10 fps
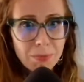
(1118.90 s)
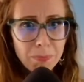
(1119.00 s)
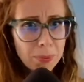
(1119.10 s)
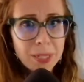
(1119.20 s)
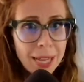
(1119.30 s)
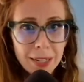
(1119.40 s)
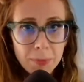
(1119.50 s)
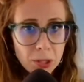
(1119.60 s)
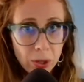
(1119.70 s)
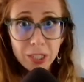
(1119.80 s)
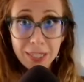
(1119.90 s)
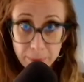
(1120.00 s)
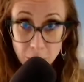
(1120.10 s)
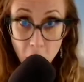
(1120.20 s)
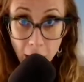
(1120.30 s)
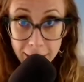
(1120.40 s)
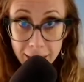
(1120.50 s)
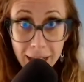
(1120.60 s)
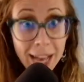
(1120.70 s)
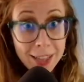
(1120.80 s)
pretend I'm a lawyer because I'm not.
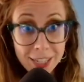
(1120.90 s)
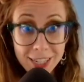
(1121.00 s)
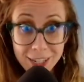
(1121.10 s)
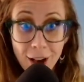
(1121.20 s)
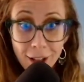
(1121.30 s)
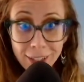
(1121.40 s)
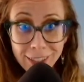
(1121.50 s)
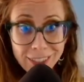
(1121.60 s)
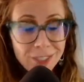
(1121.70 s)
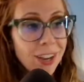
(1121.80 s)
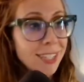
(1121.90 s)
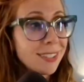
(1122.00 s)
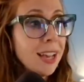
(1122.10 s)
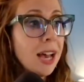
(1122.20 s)
This is not legal advice.